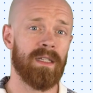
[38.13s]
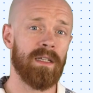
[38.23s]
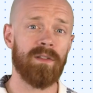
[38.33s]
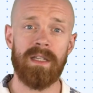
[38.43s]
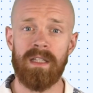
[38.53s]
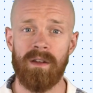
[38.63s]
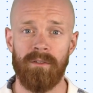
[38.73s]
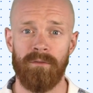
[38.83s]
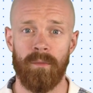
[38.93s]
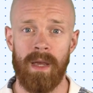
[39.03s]
steal
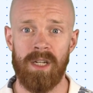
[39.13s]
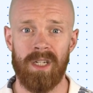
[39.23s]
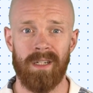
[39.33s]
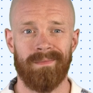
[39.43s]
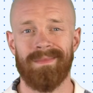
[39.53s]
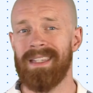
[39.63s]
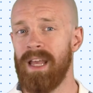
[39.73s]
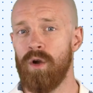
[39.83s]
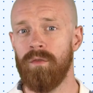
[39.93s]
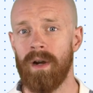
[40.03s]
sensitive information,
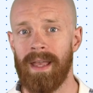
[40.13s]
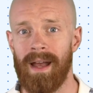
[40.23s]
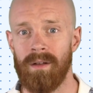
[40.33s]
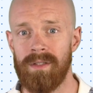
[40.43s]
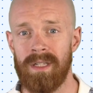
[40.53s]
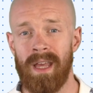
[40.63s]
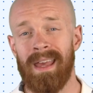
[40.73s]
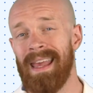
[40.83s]
take over accounts,